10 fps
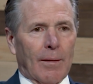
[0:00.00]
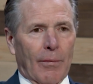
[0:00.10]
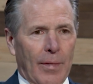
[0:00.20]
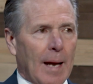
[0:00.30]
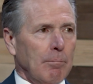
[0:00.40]

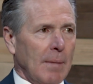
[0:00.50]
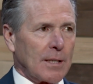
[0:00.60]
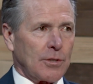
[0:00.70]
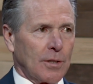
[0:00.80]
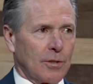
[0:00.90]
that
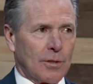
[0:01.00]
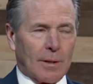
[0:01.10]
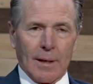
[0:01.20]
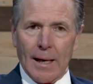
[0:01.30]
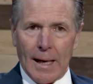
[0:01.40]

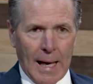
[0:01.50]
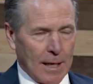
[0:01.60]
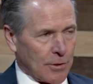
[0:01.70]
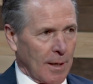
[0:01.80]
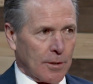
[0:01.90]
message
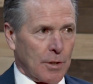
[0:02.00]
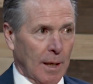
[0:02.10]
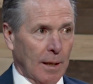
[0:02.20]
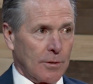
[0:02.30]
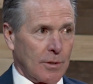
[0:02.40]
has not
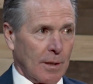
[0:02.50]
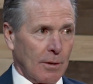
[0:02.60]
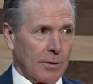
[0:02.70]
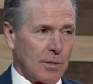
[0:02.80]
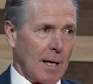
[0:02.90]
changed. You
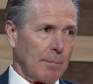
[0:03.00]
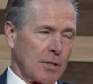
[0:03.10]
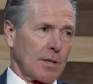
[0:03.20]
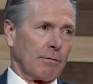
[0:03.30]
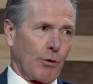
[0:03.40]
know, the
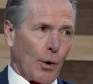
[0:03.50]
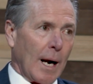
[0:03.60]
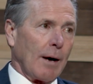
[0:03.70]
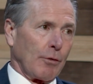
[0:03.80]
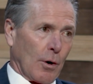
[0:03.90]
psalmist said,
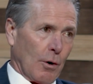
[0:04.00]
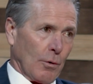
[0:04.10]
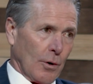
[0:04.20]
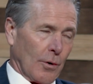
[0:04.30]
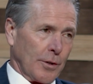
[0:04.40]
Forever,
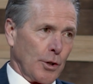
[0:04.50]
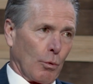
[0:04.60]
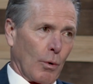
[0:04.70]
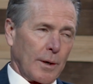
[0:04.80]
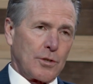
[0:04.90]
O Lord,
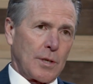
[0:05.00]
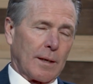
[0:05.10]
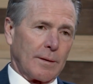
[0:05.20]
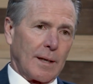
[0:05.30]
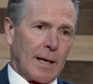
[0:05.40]
your word is
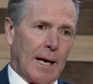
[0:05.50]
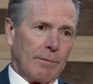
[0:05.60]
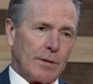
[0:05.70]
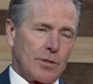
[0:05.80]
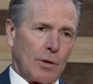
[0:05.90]
settled in
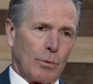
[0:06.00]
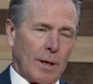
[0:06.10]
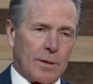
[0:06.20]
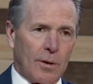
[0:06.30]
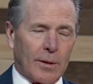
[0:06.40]
heaven. So we're
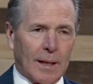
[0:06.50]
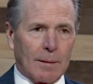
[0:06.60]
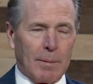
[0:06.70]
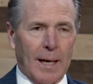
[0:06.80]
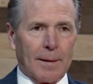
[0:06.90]
not
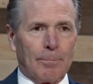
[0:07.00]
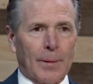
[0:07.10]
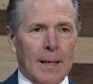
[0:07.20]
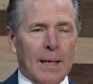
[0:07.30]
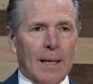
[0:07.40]
talking about
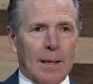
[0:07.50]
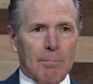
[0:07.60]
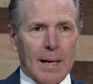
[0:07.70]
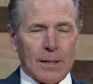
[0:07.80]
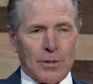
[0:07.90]

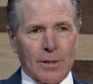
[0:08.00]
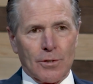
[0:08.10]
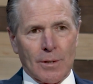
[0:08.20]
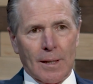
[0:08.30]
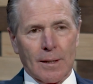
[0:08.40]
a
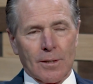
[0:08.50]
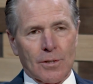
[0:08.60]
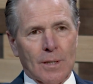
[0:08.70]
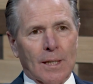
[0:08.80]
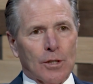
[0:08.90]
message that
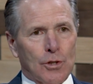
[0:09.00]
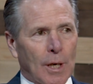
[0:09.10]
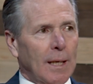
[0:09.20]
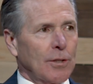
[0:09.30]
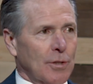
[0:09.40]
is
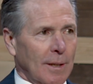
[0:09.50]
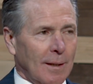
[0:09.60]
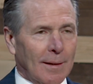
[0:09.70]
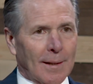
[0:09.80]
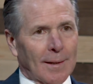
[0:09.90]

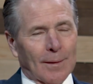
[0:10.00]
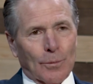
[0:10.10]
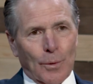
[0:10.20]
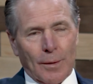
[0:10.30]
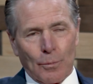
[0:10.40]
changing
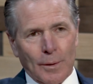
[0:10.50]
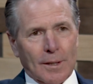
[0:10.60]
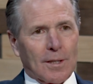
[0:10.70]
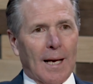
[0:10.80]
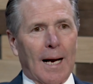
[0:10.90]
with, with
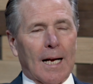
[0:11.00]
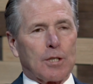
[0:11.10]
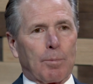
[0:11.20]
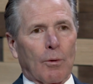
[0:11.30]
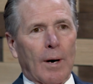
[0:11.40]
the
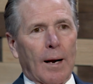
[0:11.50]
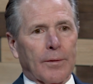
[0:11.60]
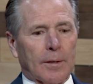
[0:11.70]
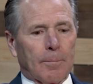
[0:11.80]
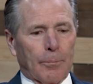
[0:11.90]
tides, but
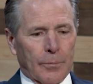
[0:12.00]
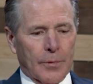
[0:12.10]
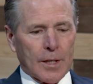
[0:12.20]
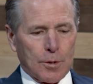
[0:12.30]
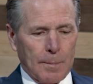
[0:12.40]
rather
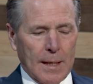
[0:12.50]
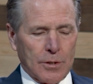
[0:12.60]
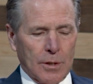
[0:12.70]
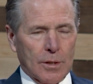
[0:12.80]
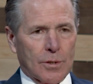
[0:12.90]
this
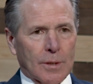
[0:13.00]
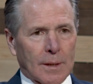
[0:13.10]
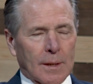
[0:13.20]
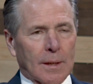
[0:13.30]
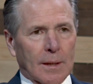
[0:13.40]
message
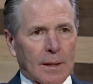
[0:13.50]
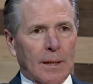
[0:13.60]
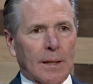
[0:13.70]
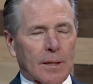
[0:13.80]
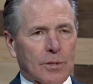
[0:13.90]

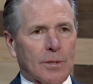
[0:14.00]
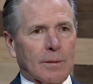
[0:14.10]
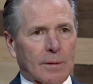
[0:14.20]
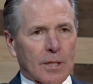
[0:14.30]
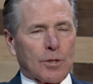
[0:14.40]

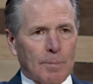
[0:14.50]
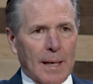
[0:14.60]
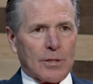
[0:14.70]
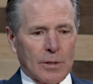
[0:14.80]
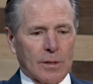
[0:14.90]
is this
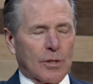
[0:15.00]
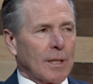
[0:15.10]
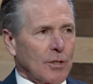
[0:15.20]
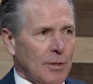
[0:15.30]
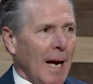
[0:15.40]
message
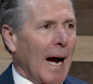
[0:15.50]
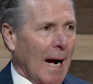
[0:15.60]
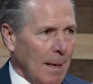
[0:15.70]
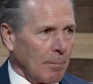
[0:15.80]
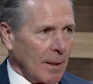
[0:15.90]
is
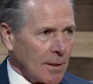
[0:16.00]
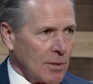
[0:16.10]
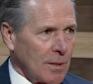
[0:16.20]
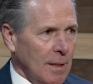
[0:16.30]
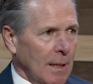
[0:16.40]

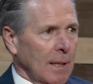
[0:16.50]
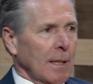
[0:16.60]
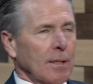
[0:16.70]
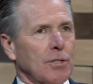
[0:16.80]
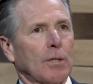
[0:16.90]
timeless.
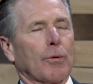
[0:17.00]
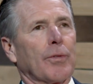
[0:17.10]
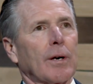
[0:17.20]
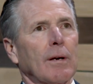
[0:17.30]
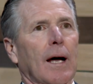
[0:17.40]
So
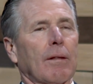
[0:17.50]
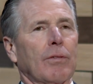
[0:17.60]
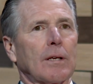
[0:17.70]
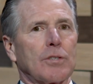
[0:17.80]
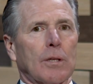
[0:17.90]
there are a lot of
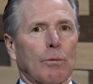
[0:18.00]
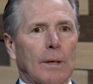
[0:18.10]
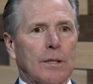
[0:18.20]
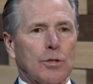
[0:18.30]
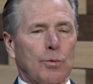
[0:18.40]
things in the
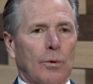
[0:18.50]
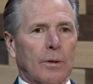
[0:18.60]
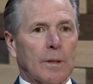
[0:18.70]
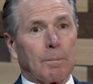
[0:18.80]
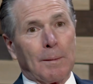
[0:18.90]
religious
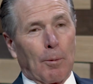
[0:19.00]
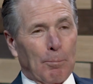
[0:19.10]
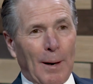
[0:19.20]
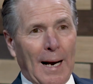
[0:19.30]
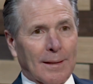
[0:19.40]
world that people
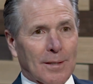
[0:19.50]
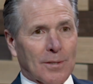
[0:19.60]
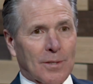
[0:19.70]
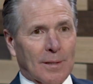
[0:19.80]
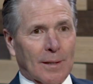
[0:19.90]

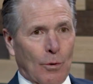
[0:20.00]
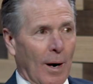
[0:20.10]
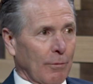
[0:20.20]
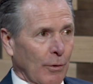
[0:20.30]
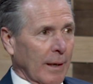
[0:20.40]
practice that,
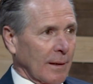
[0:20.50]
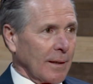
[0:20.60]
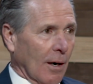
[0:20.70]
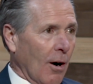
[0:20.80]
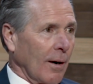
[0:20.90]
quite
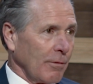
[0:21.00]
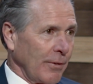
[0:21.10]
frankly, aren't